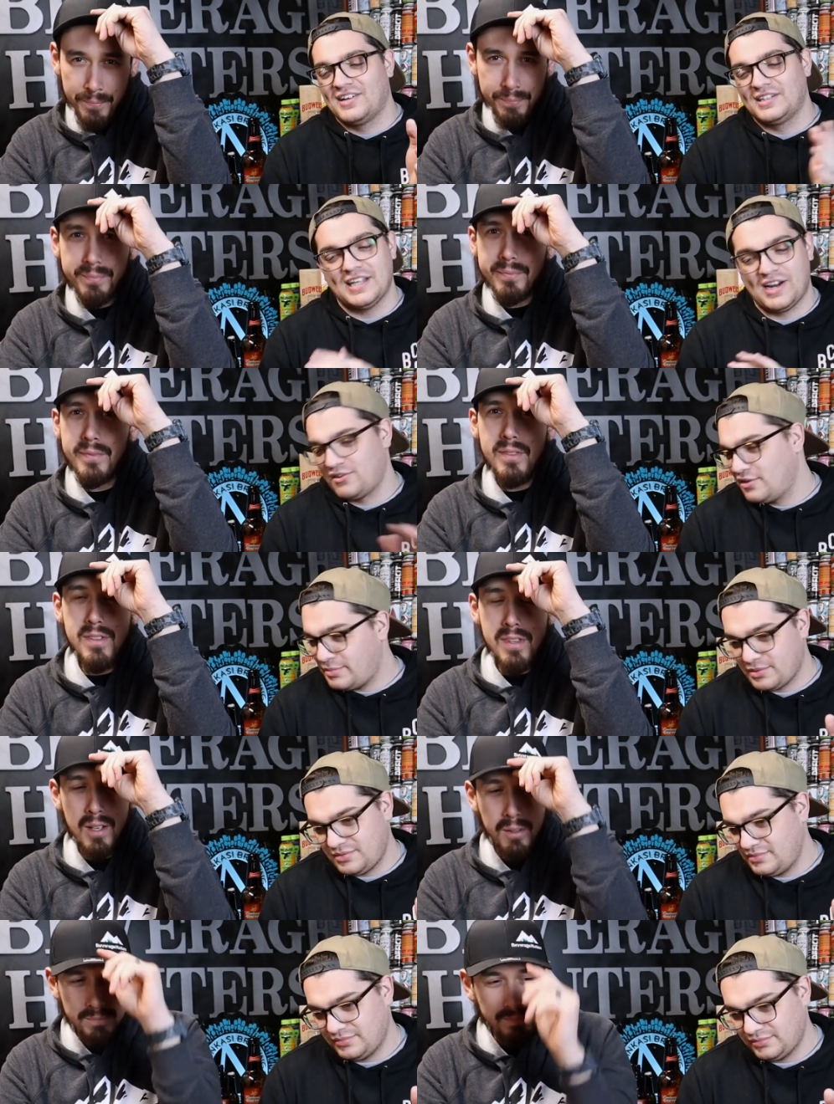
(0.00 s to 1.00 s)
Speaker 1: are
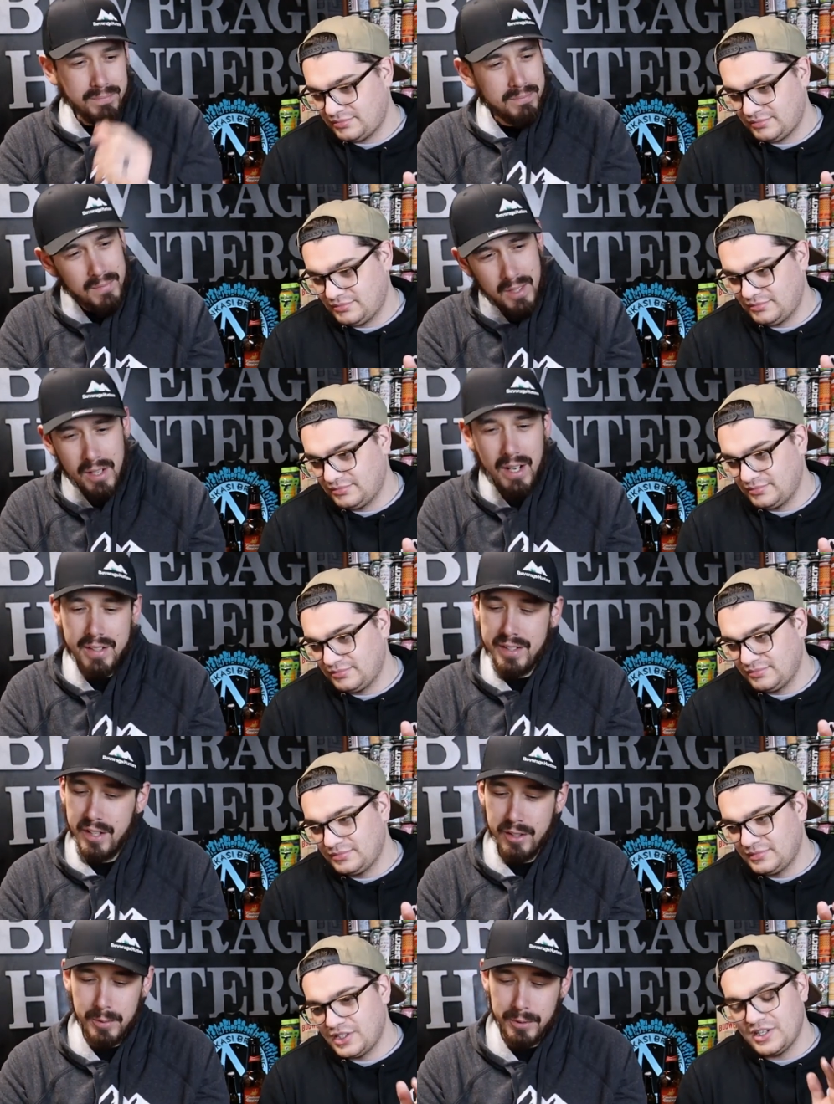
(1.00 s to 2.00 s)
terrible. They're
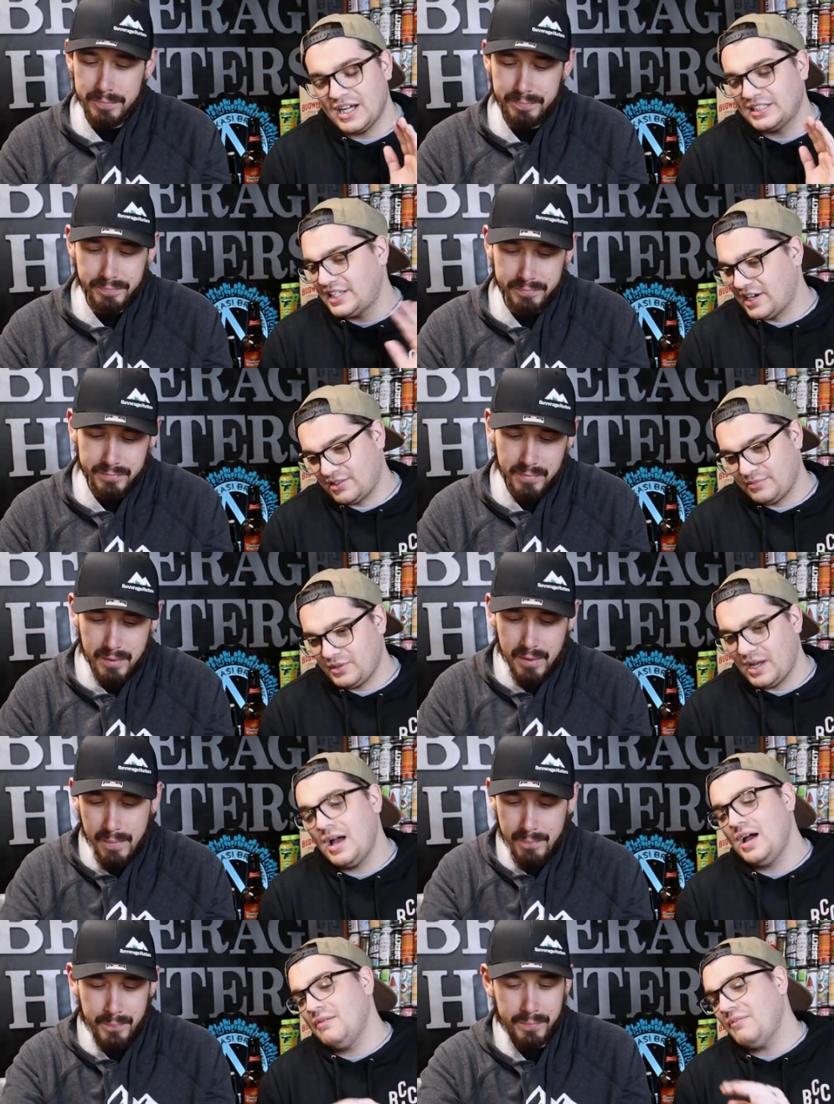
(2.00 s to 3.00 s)
not terrible. They're not terrible.
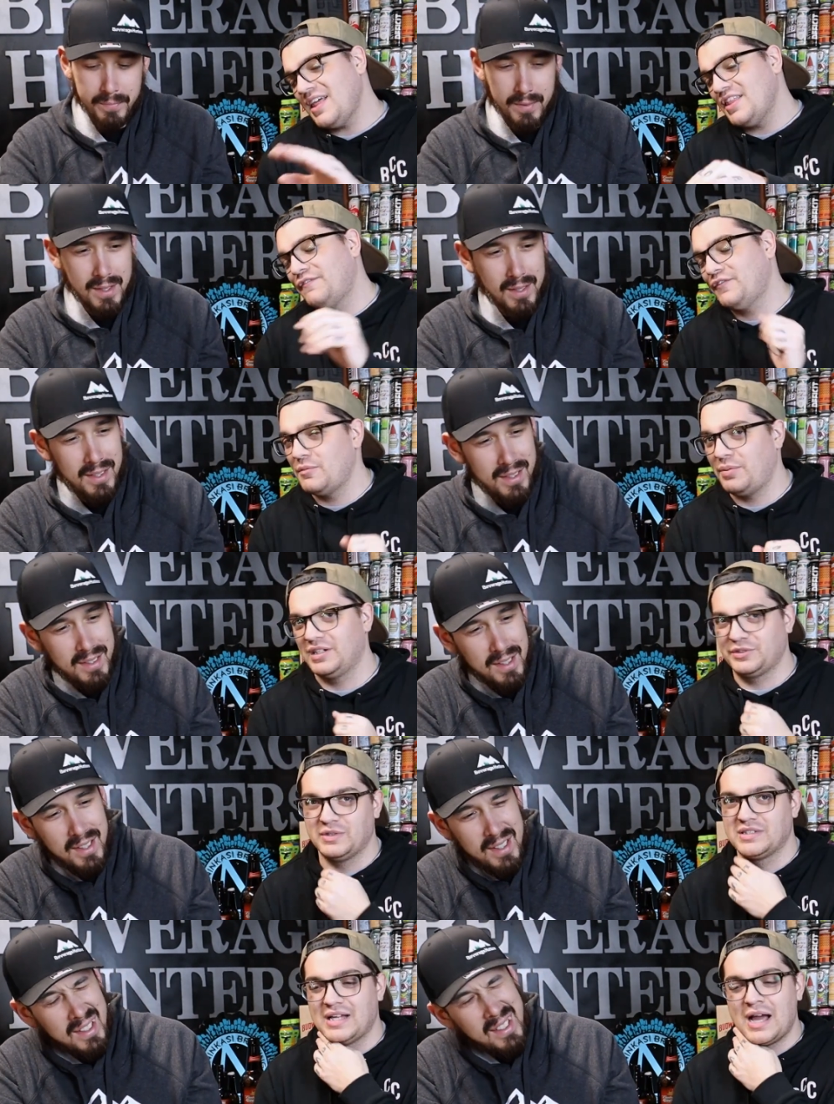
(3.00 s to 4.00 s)
Uh, well, the fruit
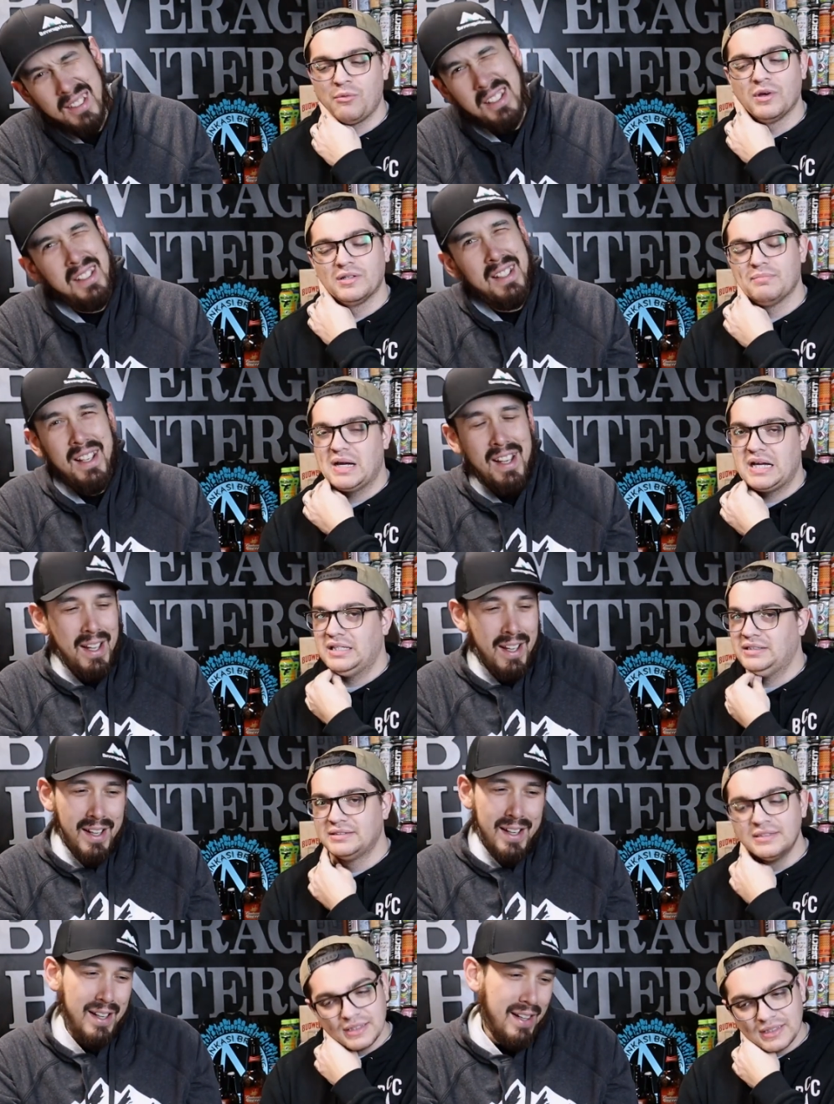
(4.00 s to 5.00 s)
punch one, I wouldn't buy.
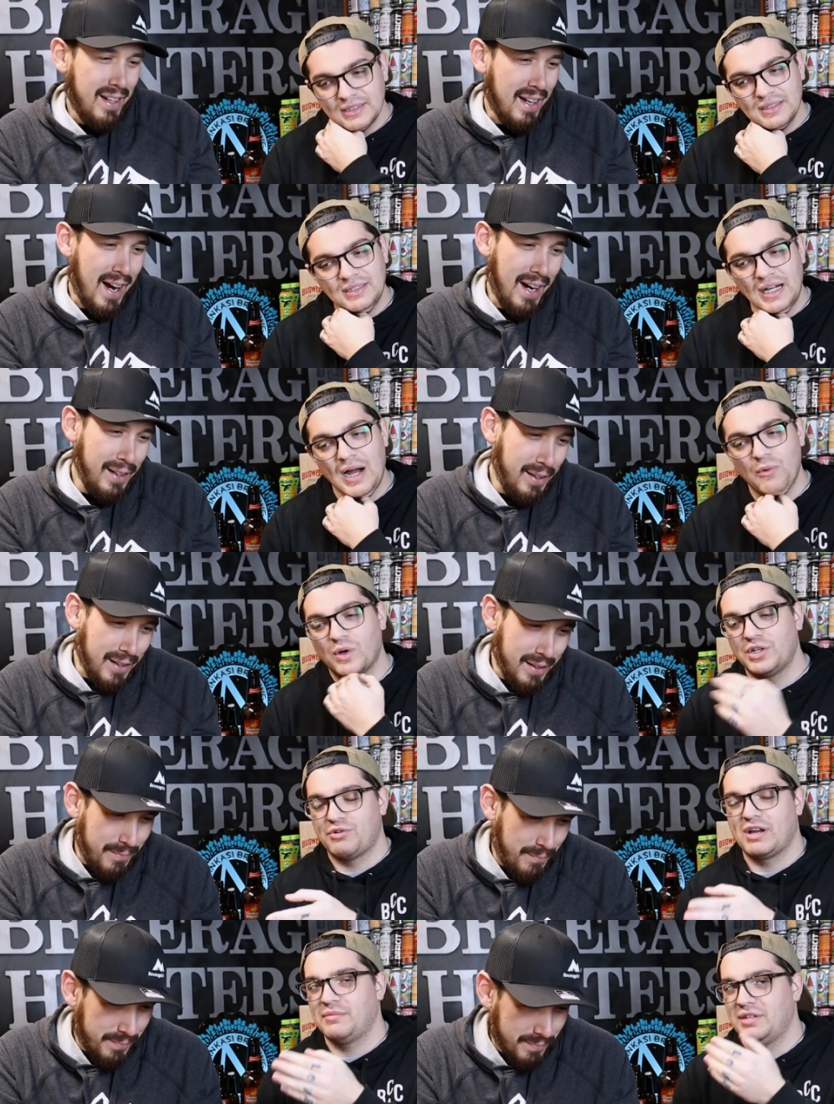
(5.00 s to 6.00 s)
I, I,
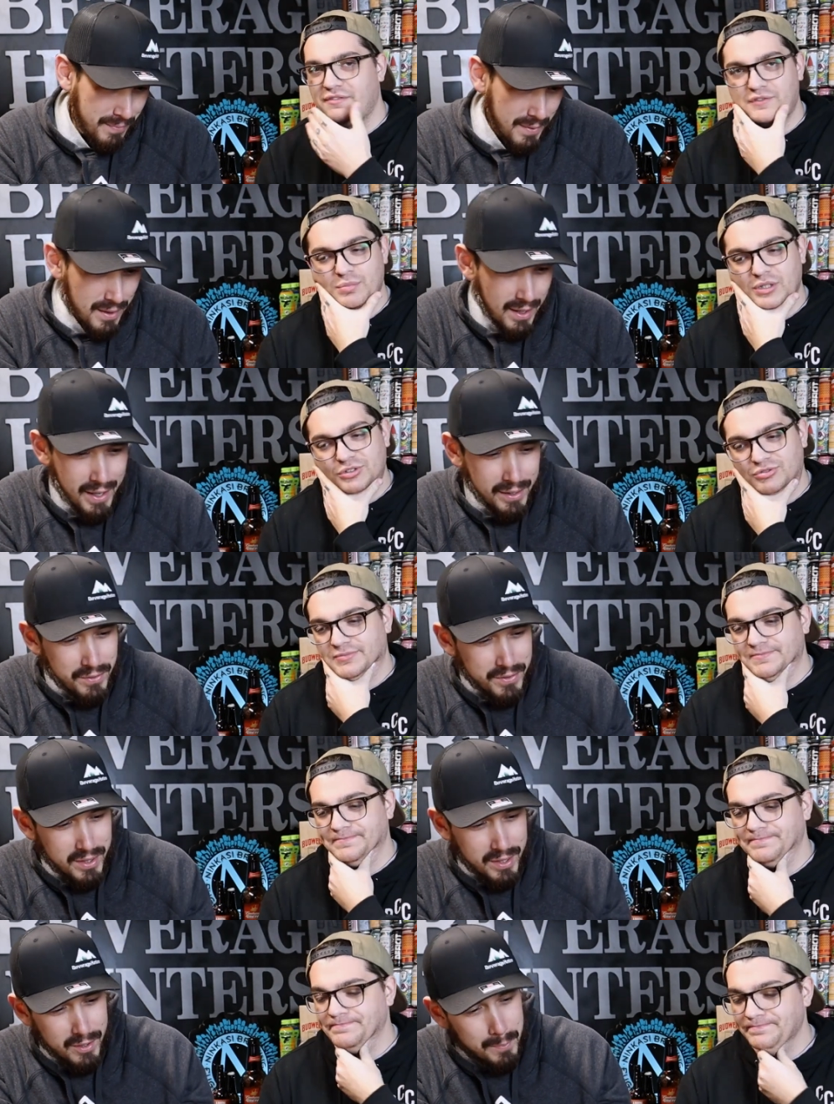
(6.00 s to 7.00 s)
wouldn't recommend the fruit punch. I
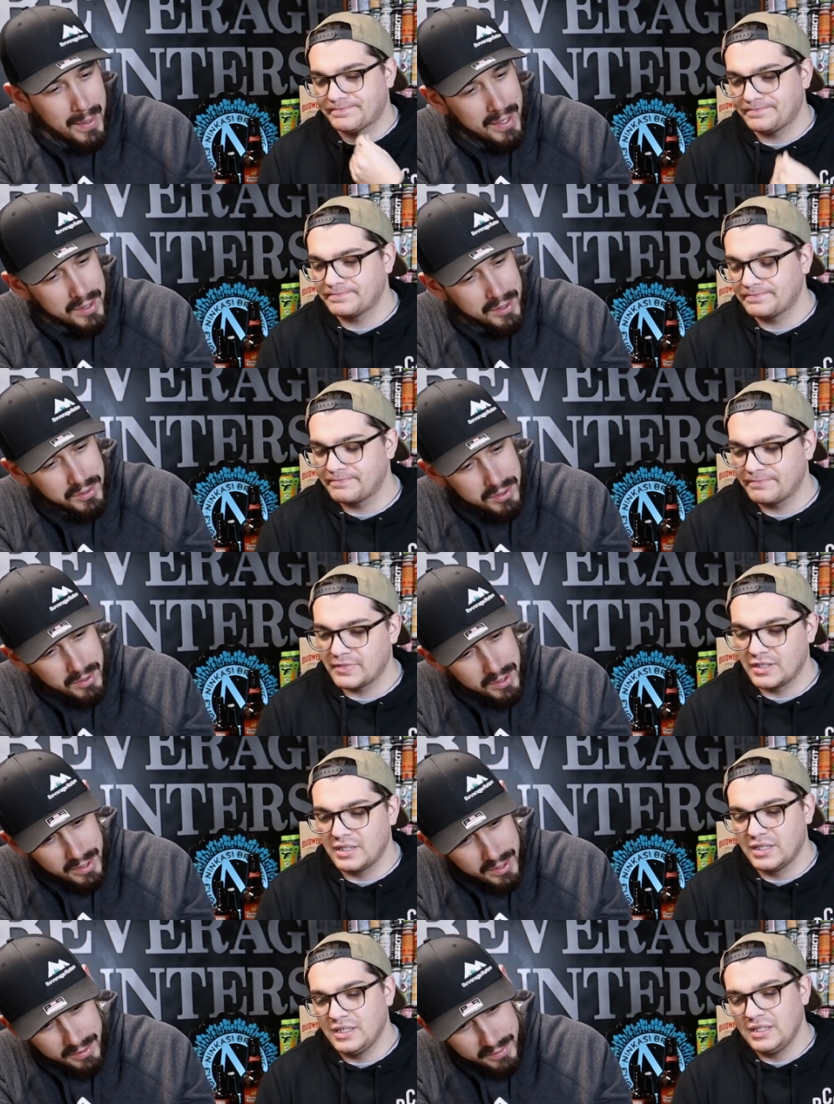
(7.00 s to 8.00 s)
don't think I would buy these two
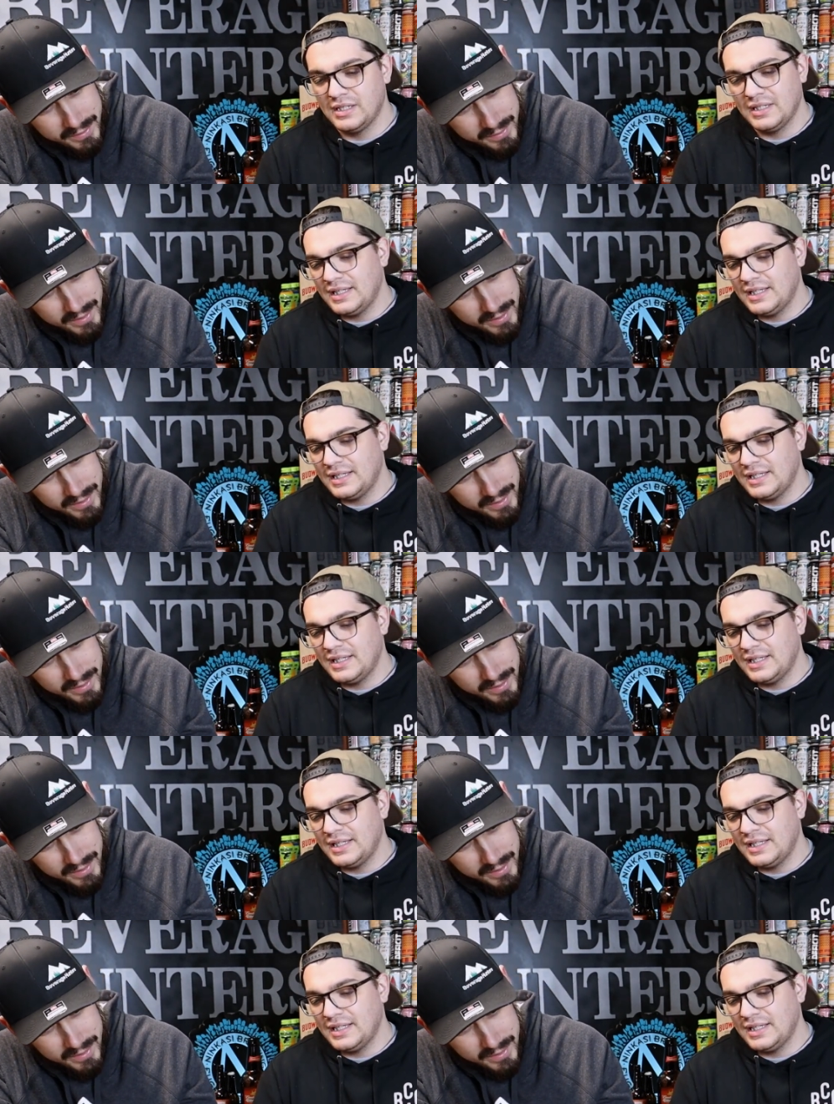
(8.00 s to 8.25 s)
again